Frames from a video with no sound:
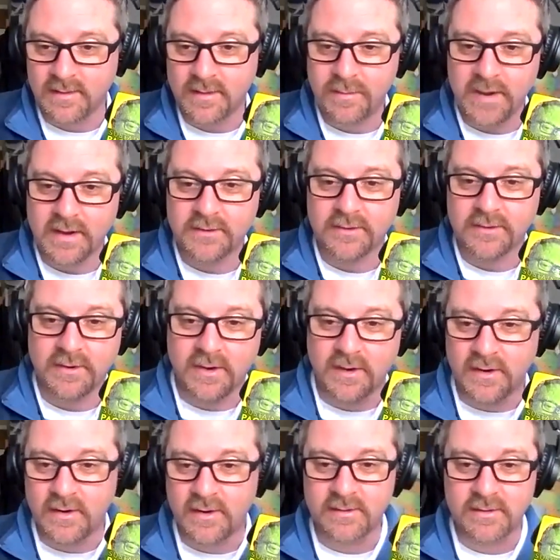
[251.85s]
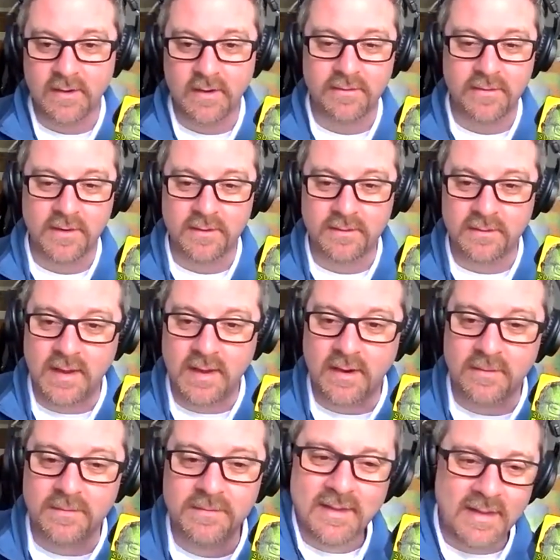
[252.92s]
a picture on our cell phone
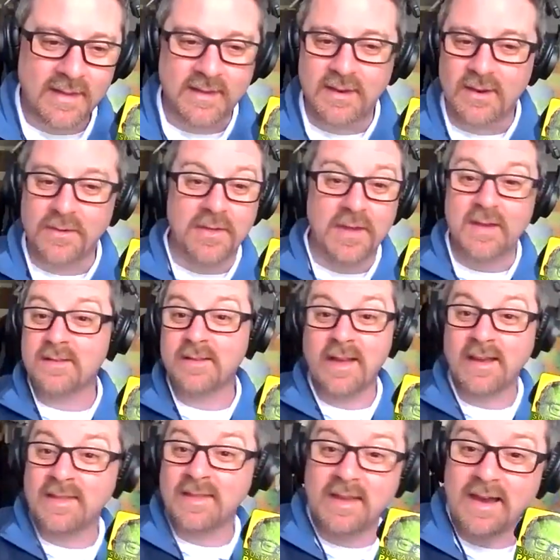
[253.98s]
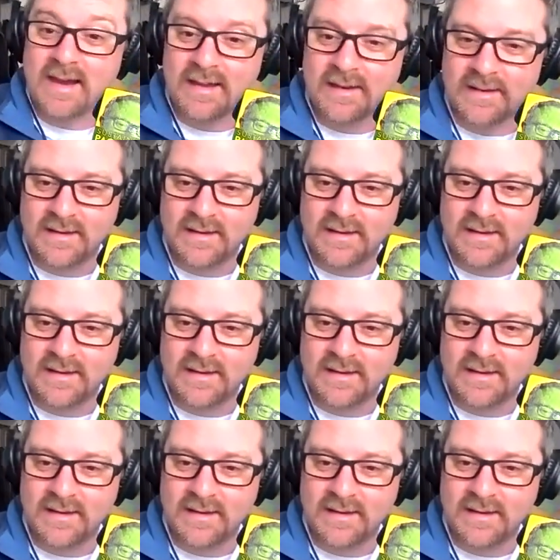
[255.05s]
now. The, you know, things like that.